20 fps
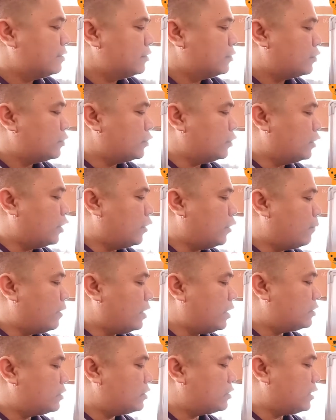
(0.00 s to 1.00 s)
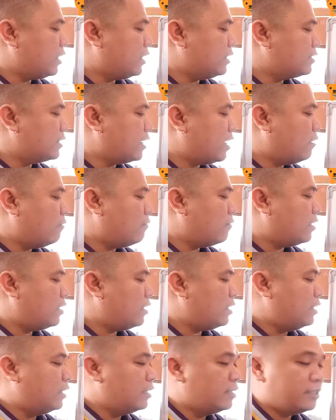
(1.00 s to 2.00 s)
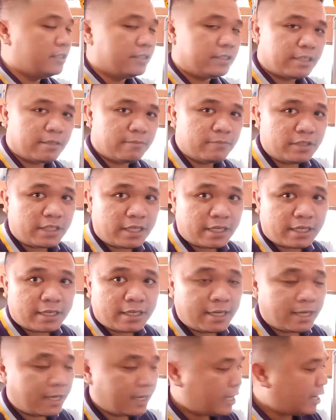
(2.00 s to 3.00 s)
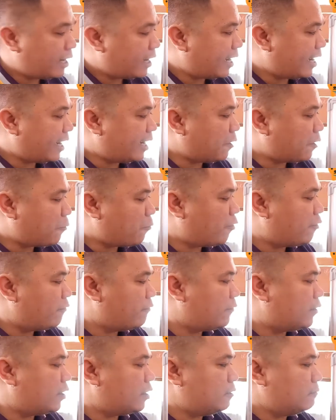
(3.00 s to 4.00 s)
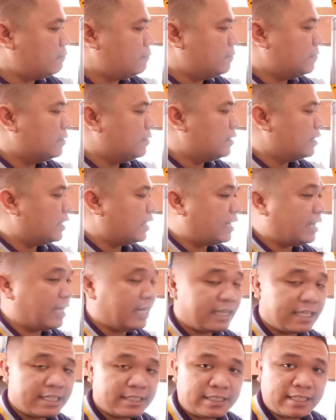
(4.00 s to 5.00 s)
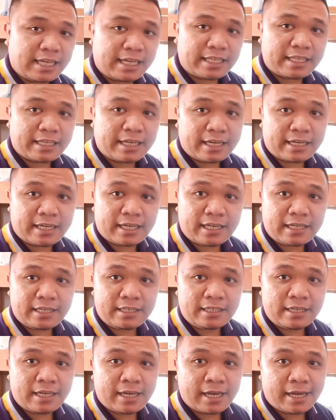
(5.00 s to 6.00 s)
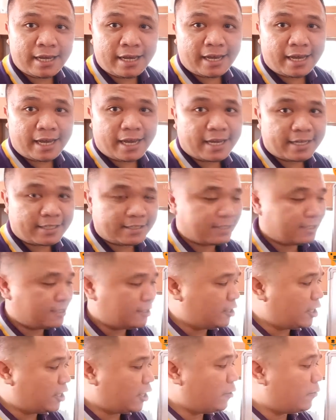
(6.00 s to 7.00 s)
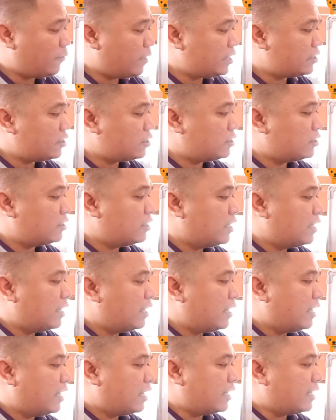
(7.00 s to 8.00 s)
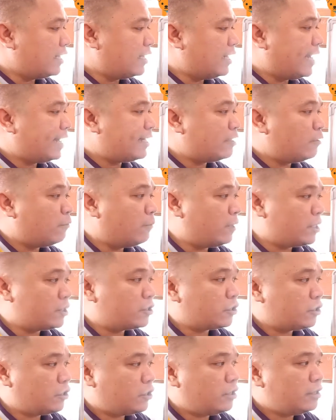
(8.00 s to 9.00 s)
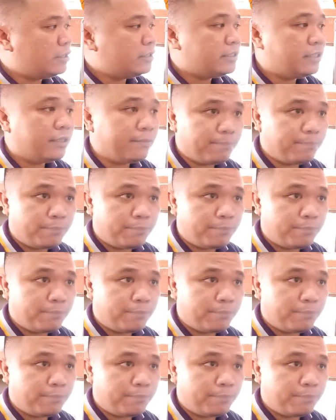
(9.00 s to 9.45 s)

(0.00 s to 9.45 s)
So the rich is our subject and our verb, it does not end in S. So the rich get richer, the